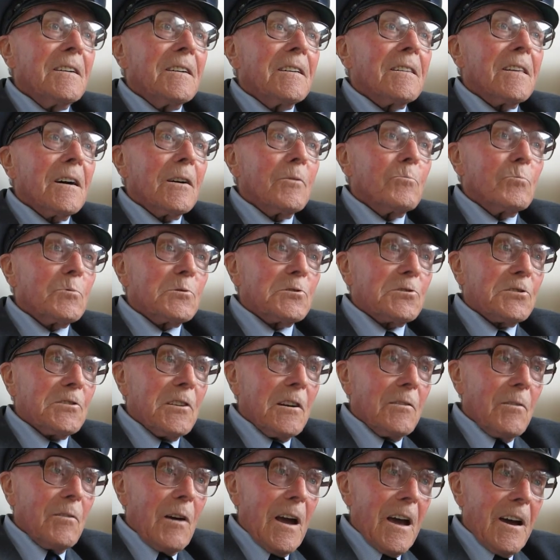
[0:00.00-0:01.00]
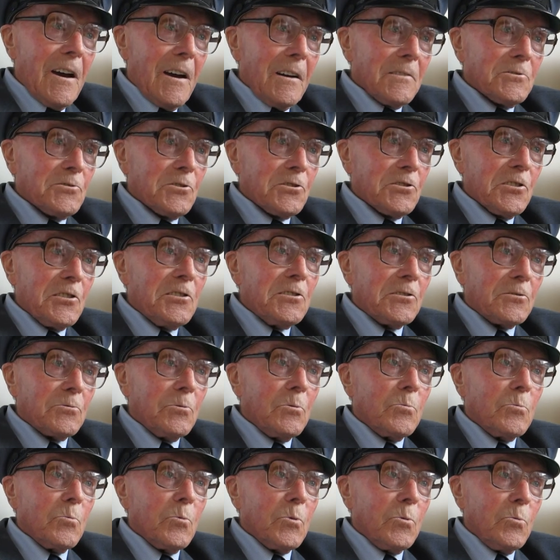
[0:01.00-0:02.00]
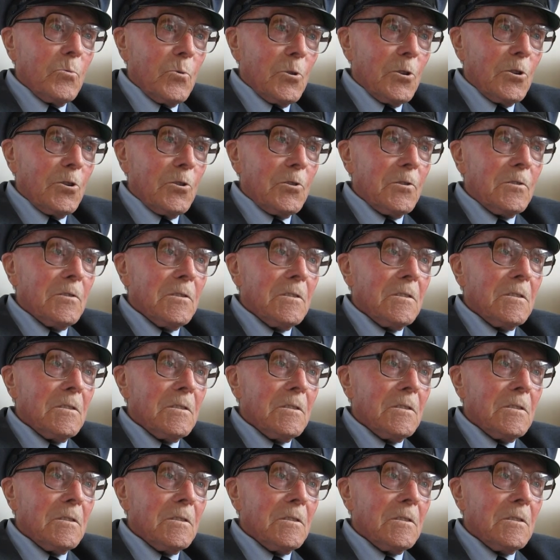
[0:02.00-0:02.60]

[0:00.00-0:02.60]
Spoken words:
That was how secret we were."